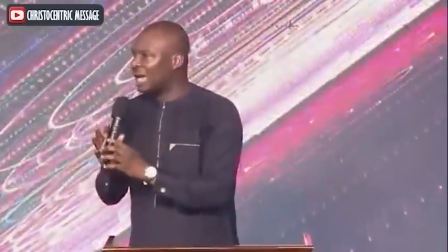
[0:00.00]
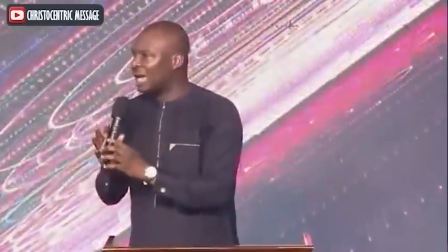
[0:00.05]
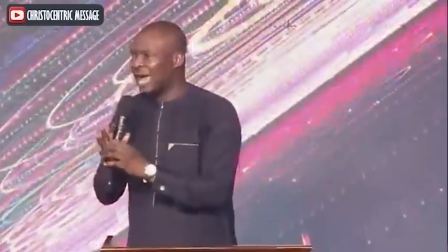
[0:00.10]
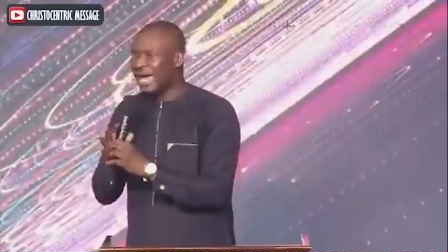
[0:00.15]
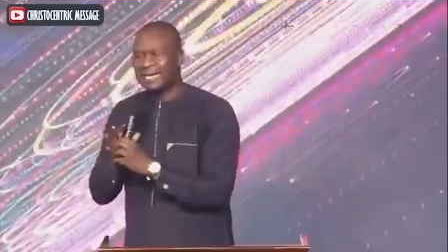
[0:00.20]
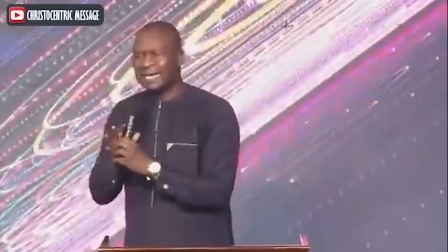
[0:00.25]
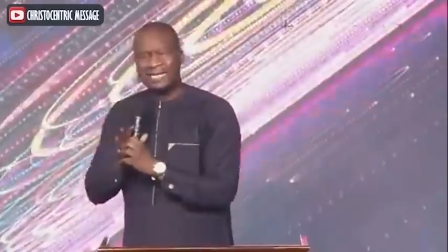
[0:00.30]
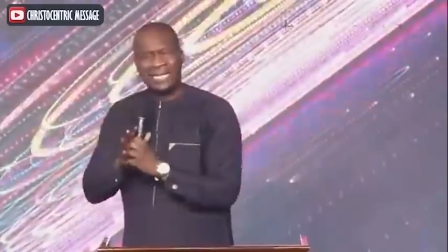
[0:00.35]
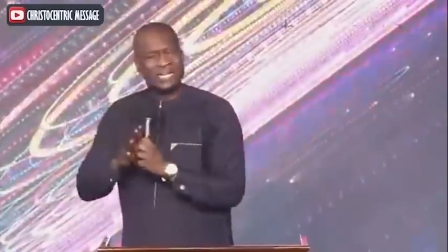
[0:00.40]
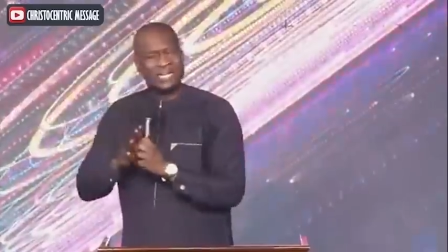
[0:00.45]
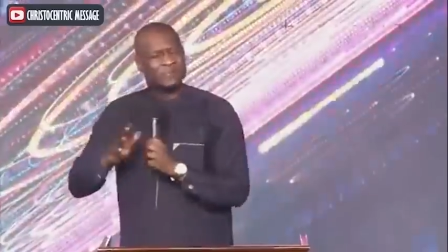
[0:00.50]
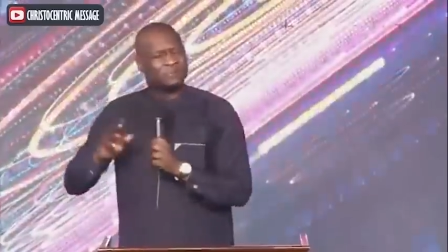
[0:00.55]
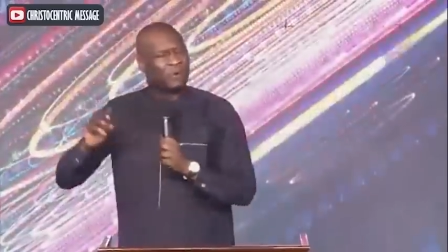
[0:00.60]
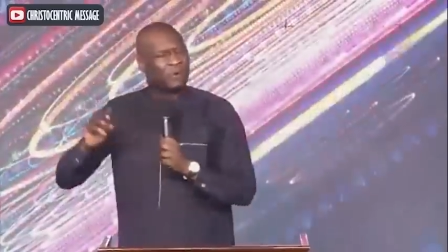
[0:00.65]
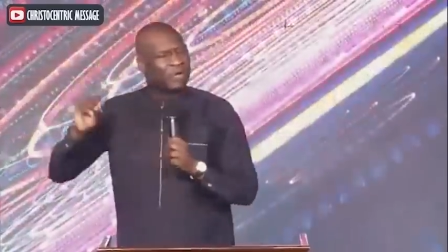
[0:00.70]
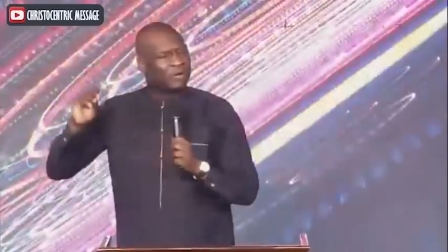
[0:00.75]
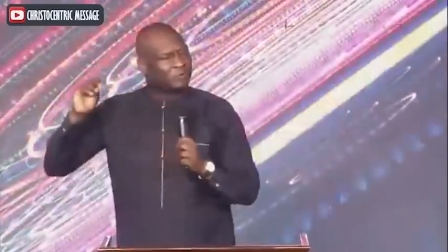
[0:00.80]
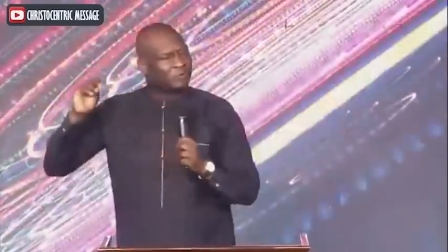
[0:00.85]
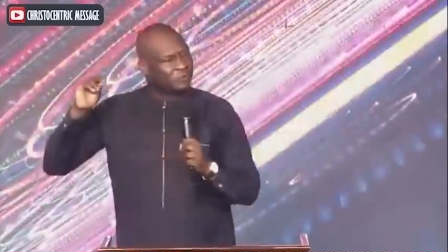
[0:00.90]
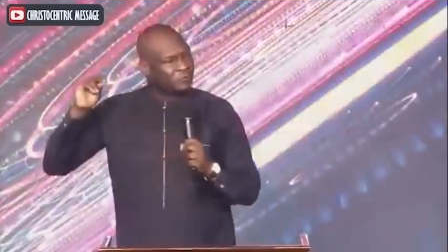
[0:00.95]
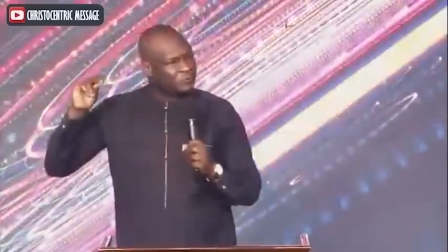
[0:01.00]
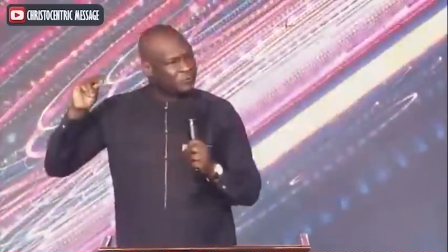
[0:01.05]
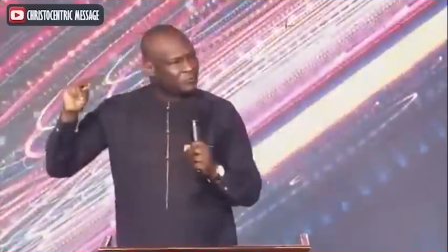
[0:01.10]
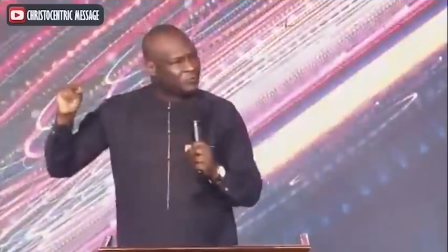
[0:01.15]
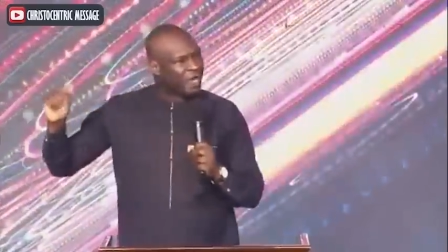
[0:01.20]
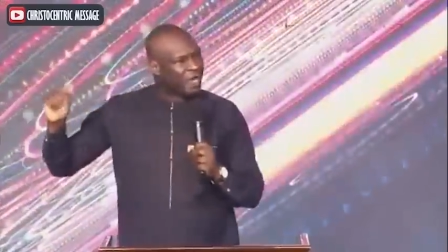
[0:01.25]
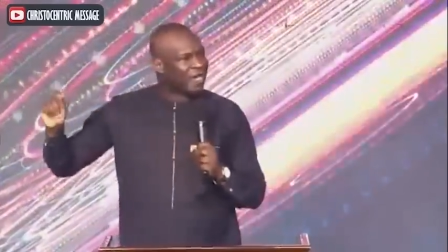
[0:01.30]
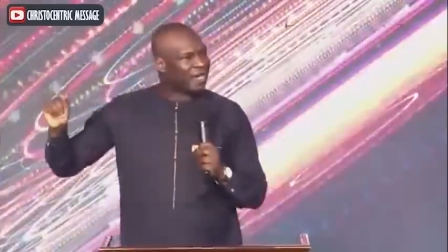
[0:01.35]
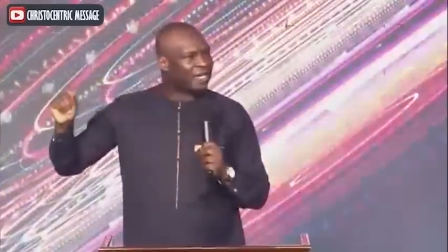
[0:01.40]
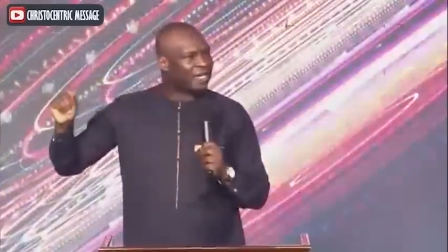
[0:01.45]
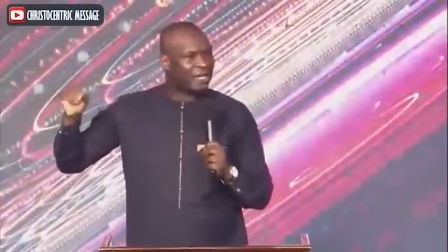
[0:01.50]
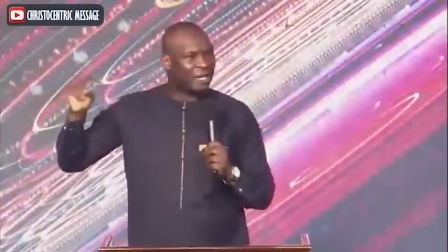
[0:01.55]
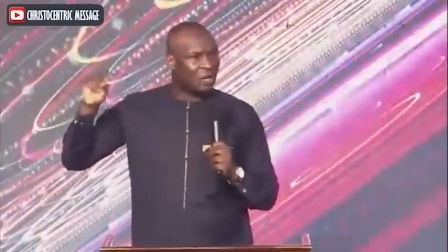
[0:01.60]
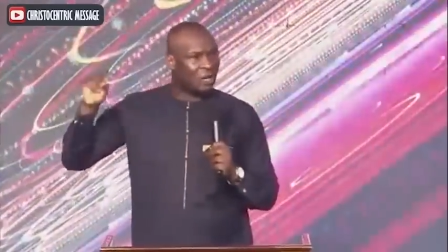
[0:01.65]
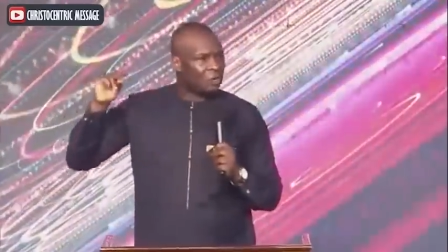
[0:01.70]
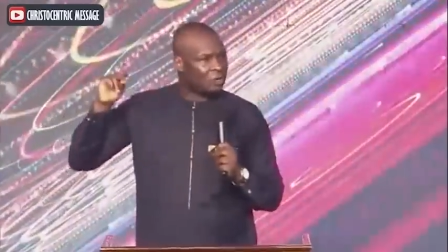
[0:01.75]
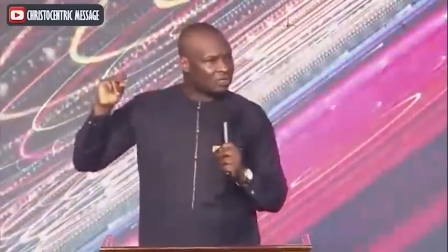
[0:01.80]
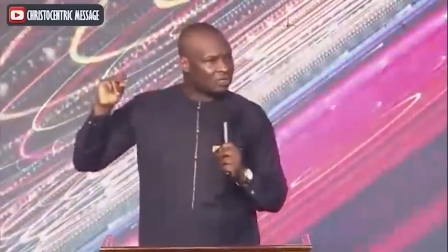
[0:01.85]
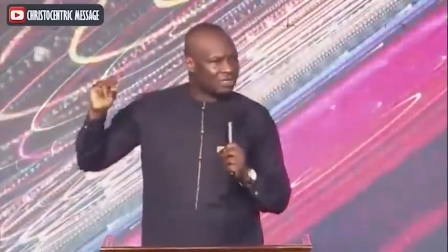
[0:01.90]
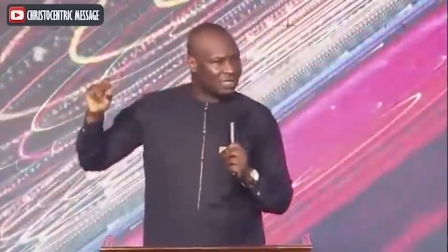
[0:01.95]
And then for a very
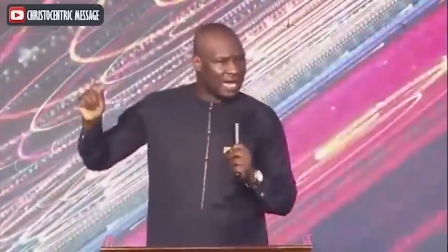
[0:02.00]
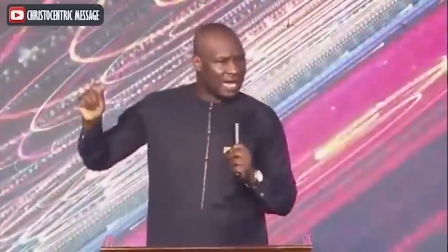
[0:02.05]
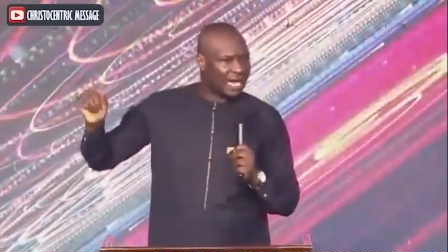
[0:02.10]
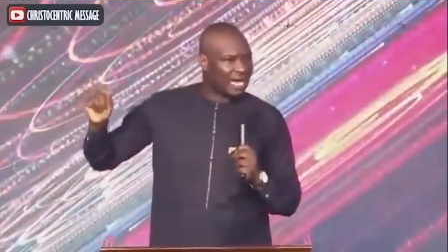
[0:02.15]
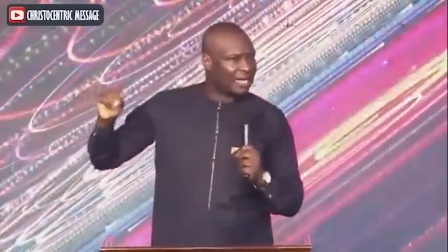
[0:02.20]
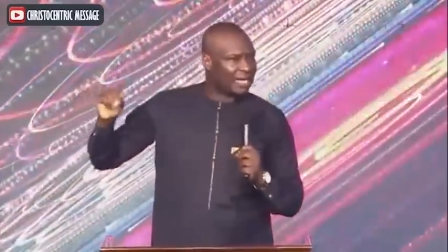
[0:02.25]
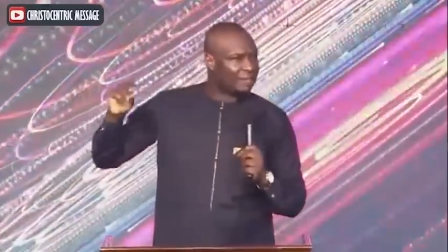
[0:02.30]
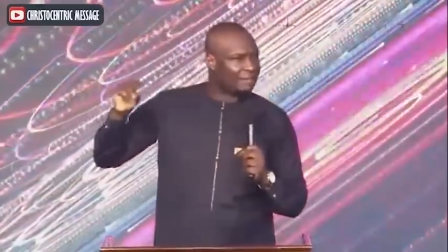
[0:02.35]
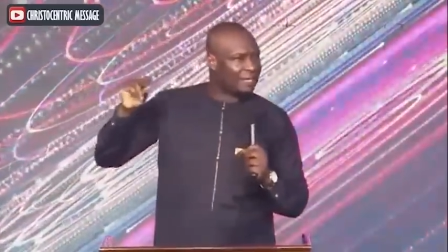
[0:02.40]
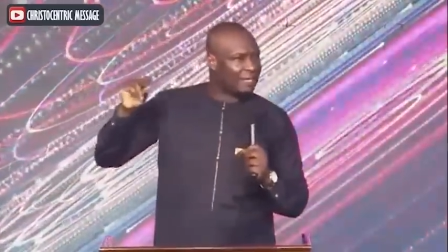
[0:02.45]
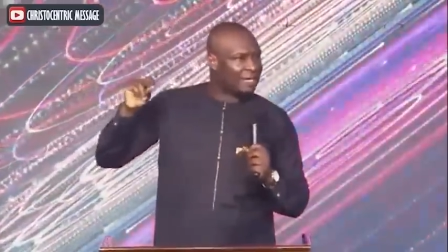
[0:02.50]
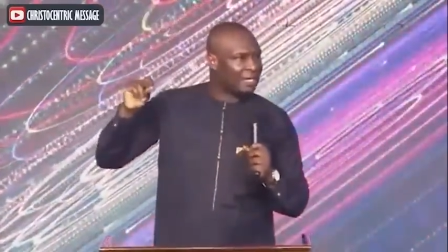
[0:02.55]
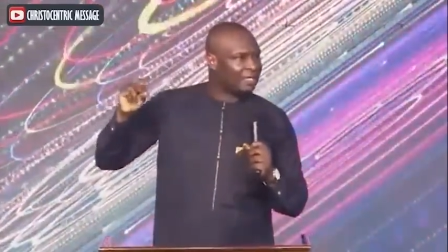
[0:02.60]
long time,